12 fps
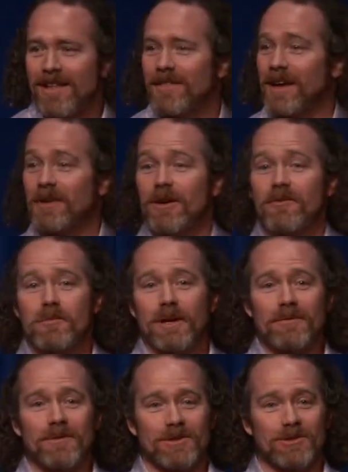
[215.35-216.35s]
Thank you,
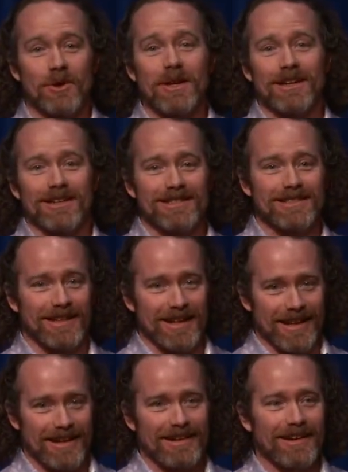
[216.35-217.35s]
everybody, for joining us
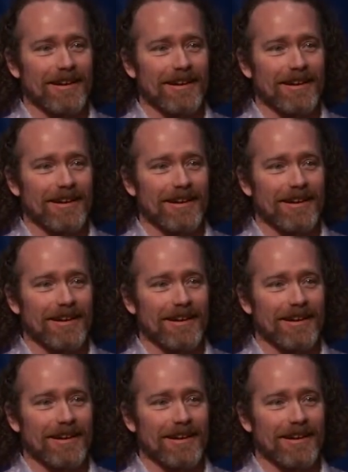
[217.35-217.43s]
today,